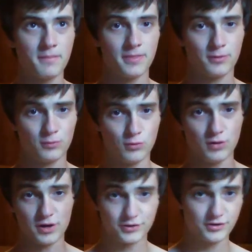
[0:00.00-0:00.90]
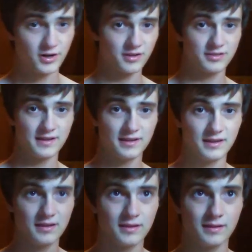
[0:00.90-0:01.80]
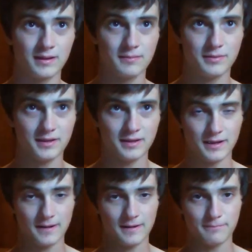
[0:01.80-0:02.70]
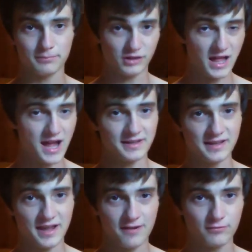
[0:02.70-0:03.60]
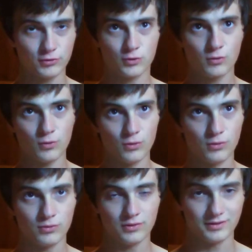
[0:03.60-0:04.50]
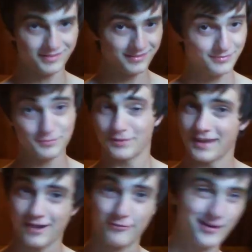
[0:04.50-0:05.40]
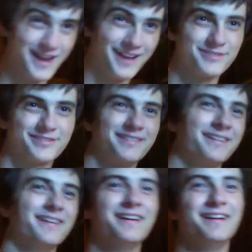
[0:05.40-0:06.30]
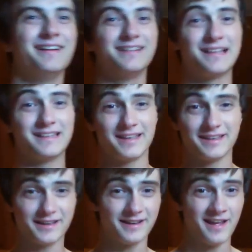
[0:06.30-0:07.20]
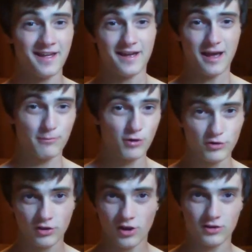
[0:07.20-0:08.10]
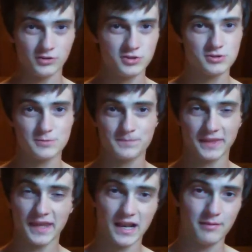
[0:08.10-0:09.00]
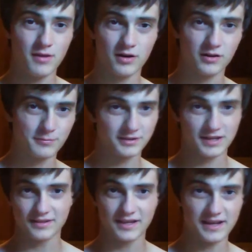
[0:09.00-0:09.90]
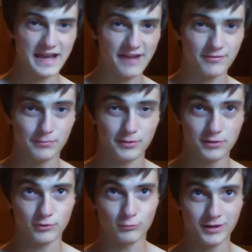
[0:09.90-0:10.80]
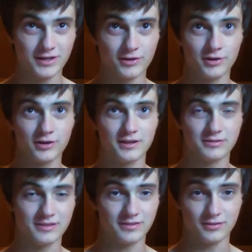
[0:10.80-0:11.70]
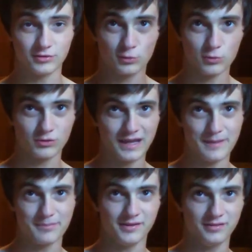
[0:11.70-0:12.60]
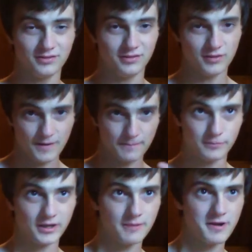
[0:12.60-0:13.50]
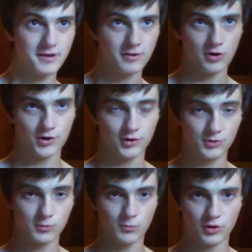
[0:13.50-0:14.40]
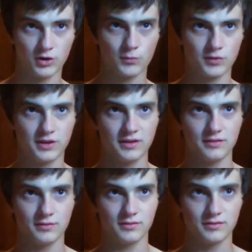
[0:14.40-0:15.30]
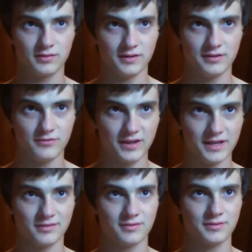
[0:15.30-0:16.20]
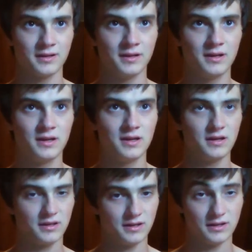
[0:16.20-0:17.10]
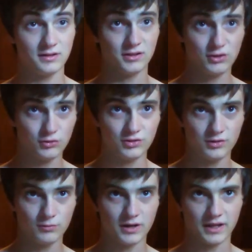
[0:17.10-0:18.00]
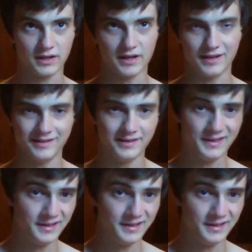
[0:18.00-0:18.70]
but the whole underdog thing can be applied to every goal and every action. Like, I'm going to college, and I'm not going to pretend like I have a bigger wiener than the school campus. You know, I'm playing my cards, working weeks in advance, and using what I got.